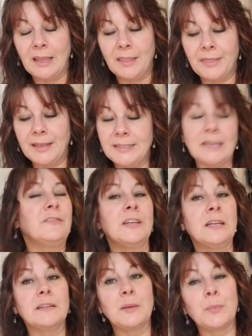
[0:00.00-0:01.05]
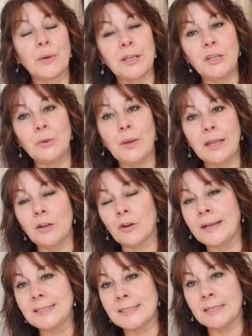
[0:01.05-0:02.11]
they definitely bring you a
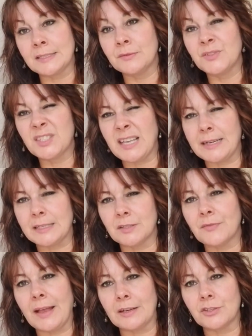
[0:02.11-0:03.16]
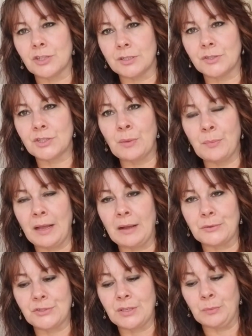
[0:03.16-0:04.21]
great sense of satisfaction somehow,
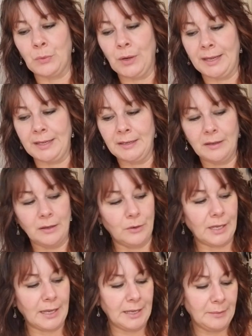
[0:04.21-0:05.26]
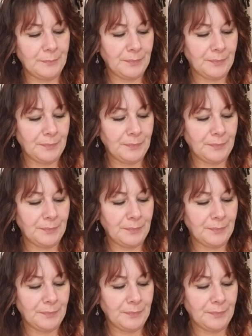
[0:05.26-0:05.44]
some way, okay?